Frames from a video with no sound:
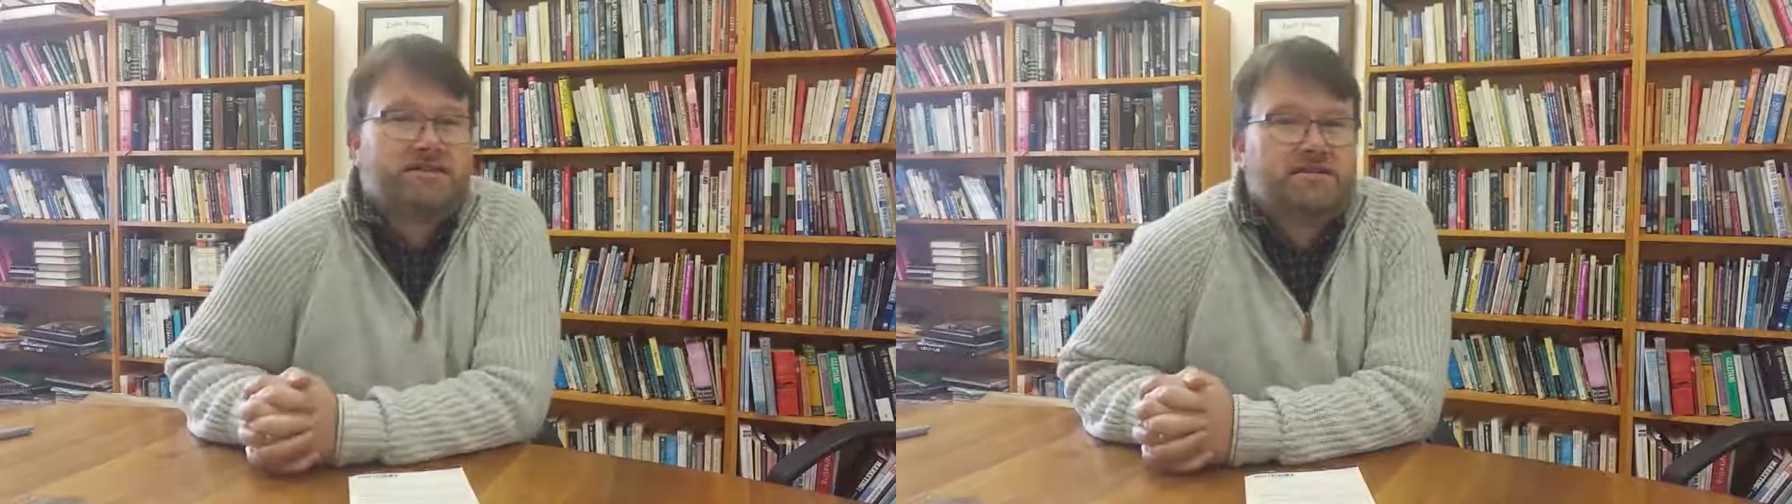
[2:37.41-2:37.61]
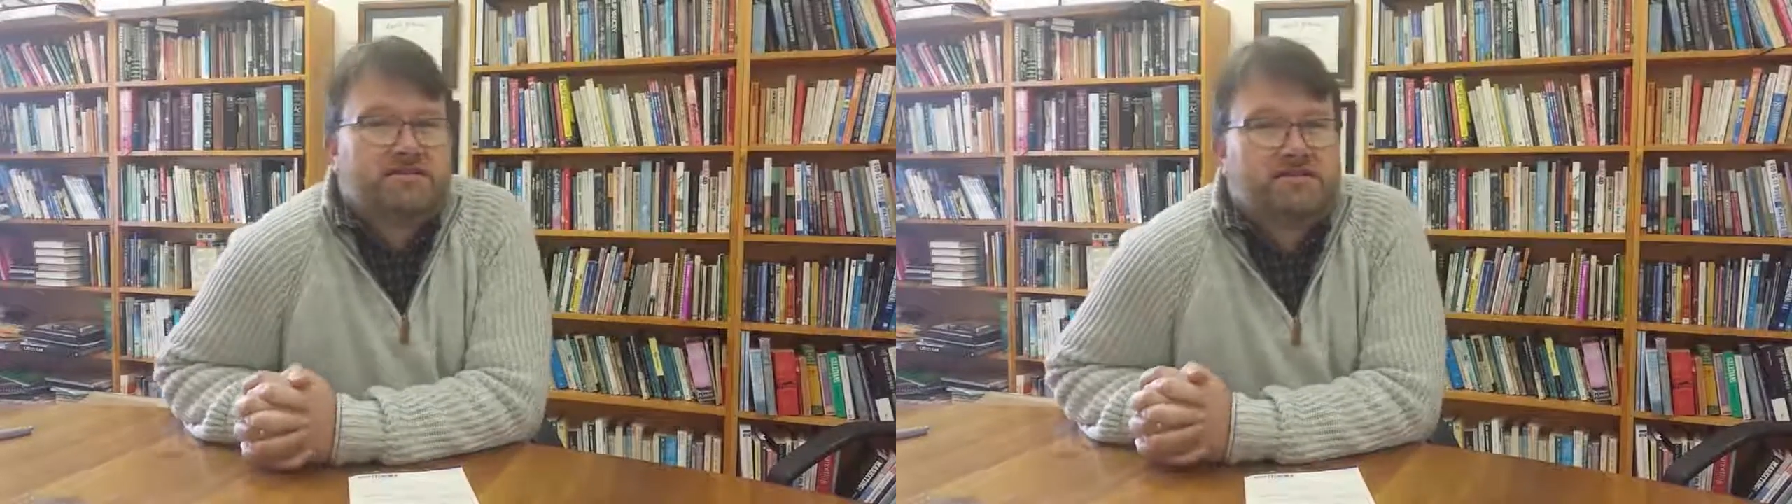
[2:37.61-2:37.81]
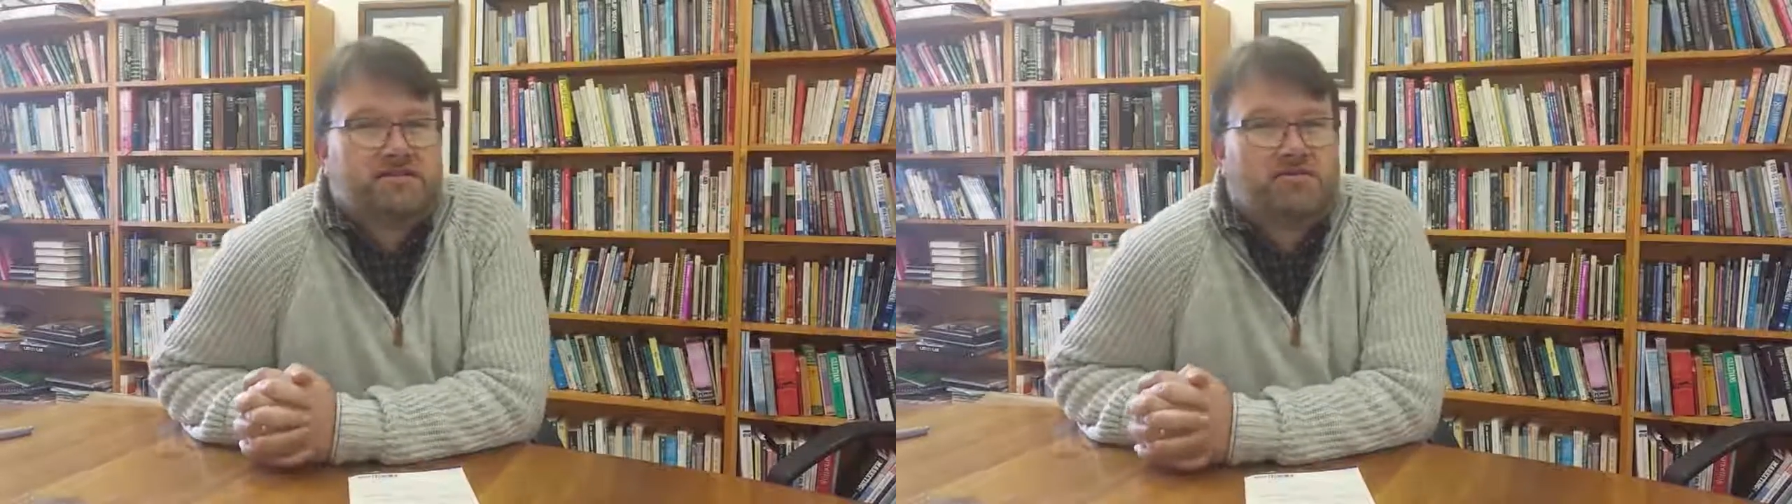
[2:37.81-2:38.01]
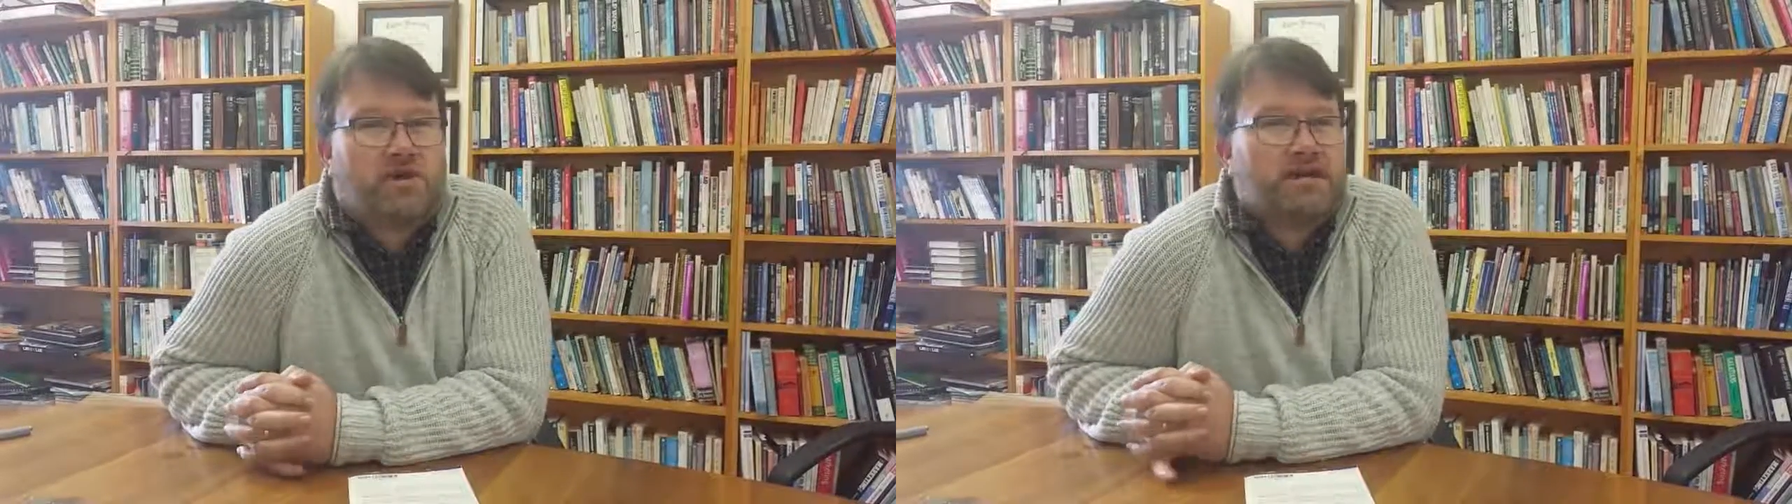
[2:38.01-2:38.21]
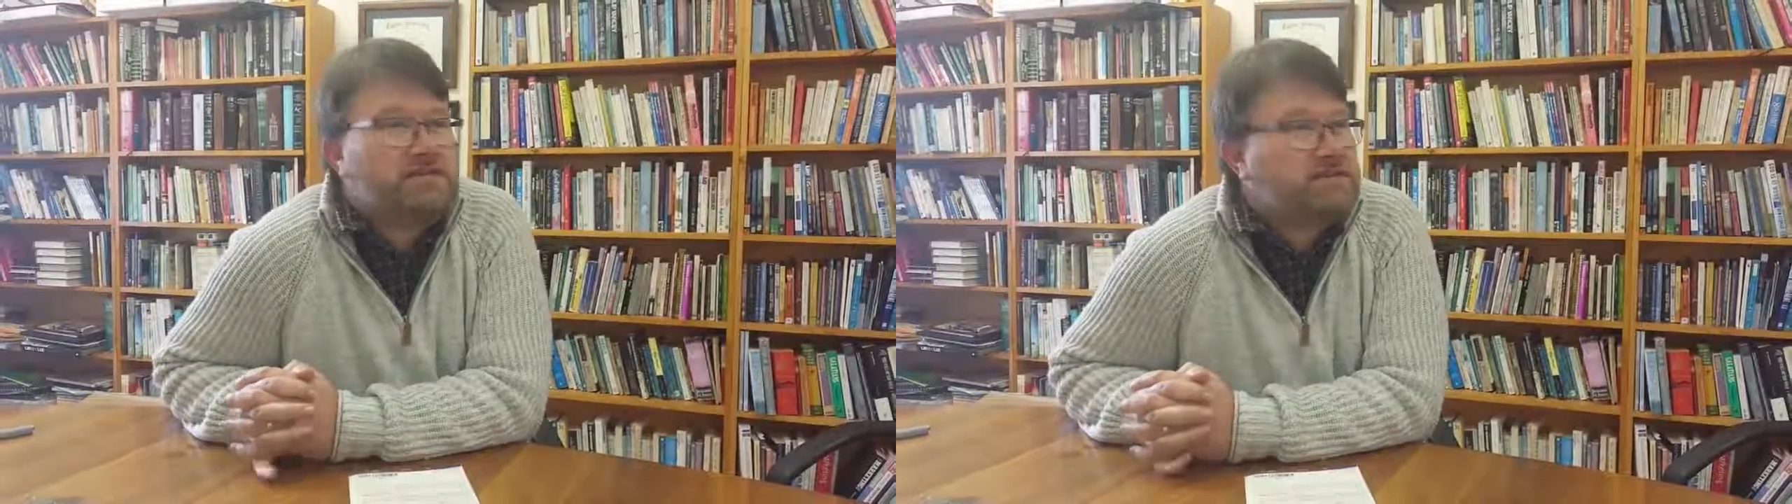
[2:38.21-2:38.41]
is,
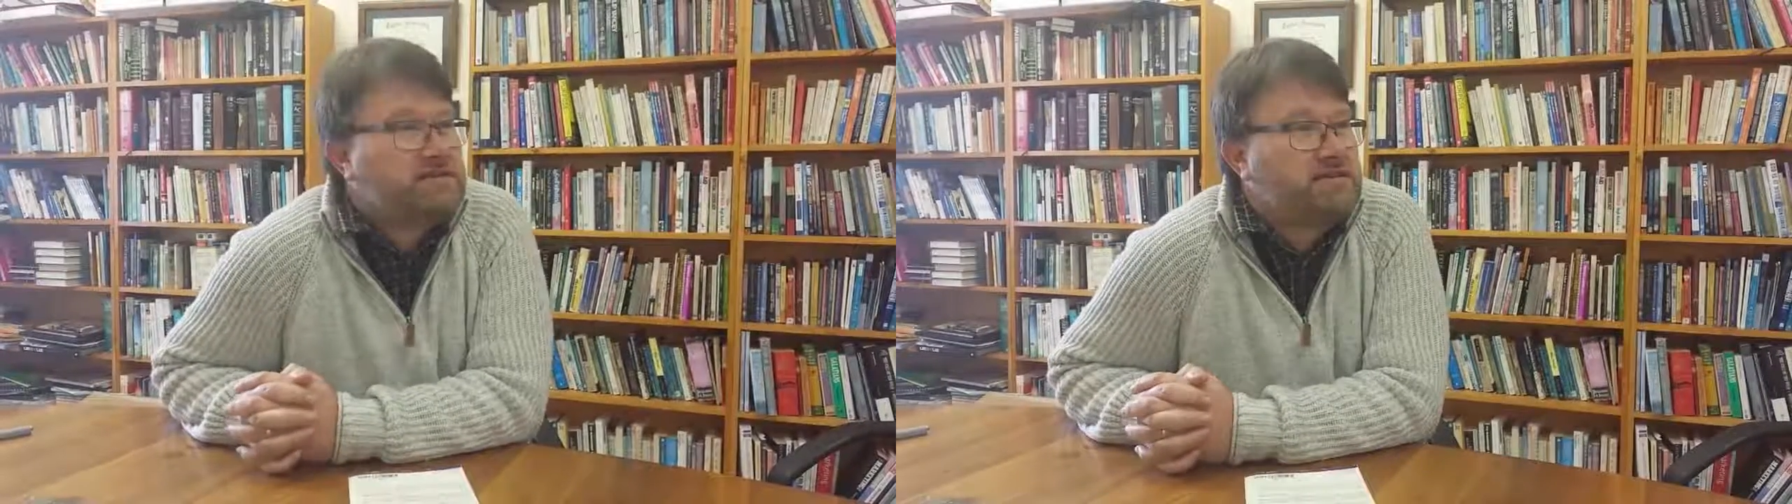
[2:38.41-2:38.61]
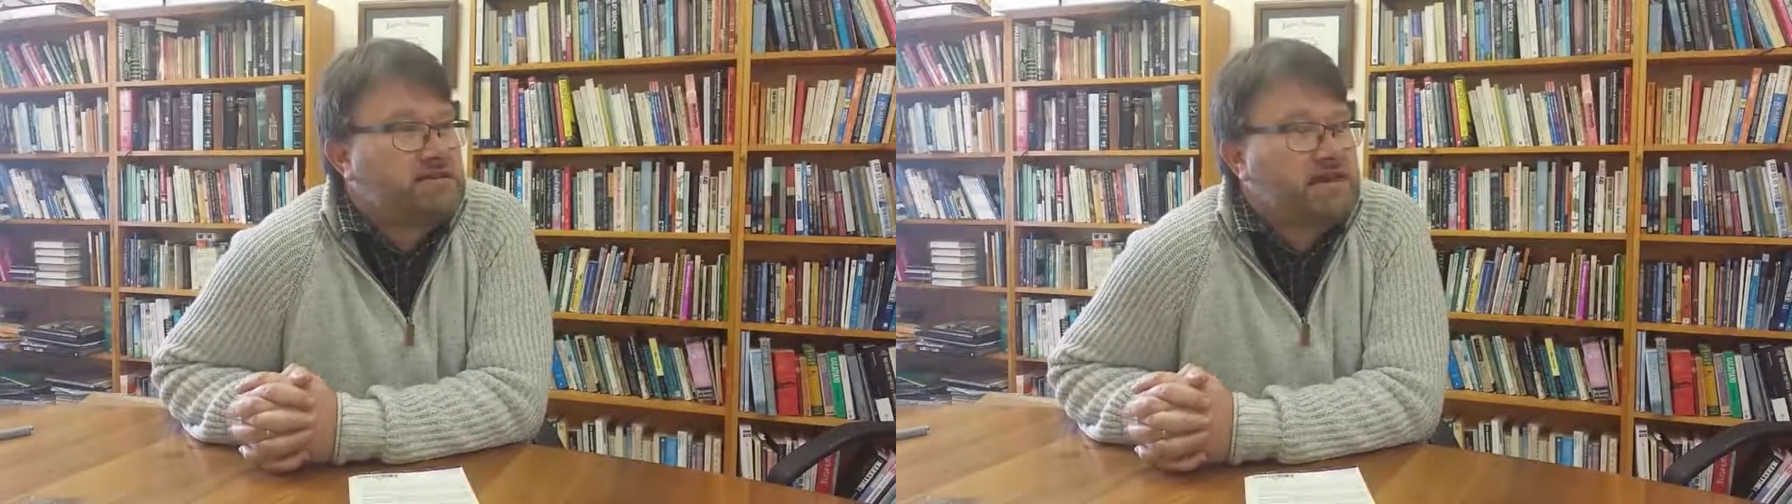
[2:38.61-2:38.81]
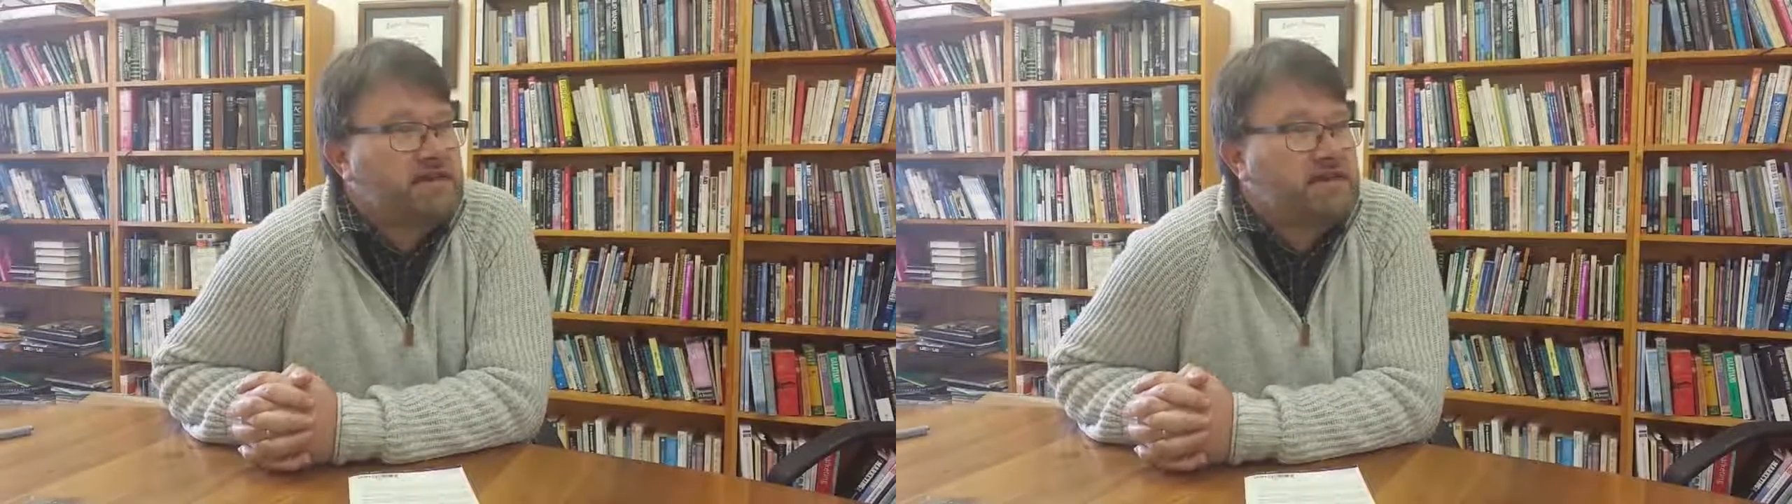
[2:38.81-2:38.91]
Grace,